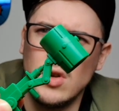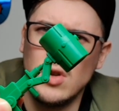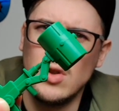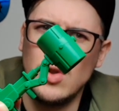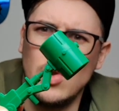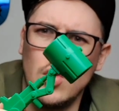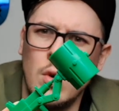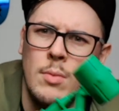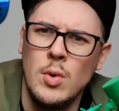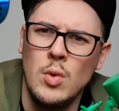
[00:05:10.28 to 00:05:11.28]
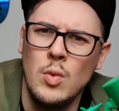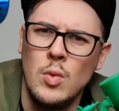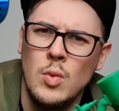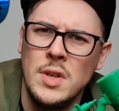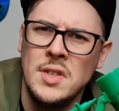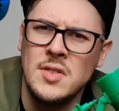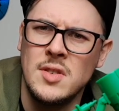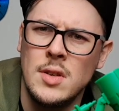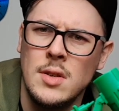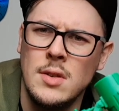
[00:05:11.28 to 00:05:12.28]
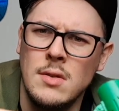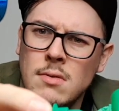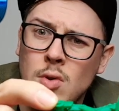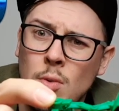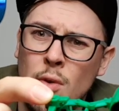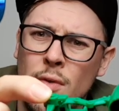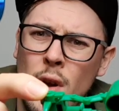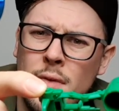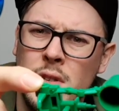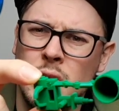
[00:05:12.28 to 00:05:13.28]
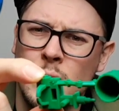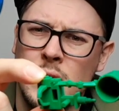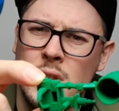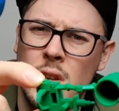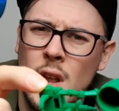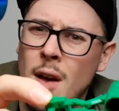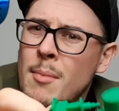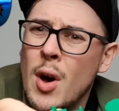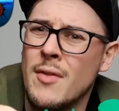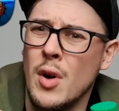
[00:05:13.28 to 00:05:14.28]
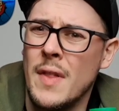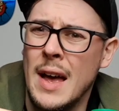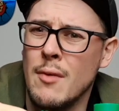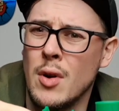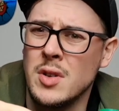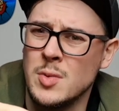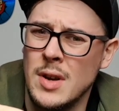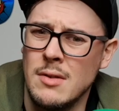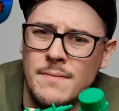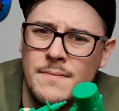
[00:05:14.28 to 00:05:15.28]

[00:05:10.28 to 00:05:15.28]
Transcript: normal Winston? Normal Fright Features Winston? I might have got that wrong as well.